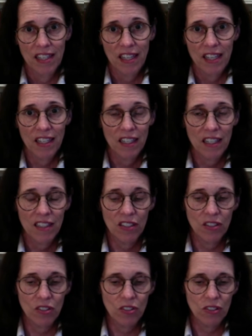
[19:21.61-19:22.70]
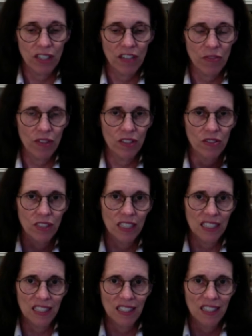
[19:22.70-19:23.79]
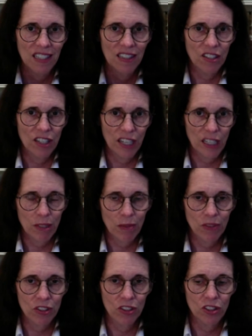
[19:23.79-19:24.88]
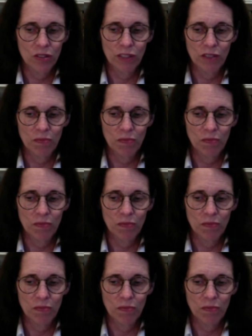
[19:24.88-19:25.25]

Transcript: and you don't have what you need, then you're not going to be able to do it.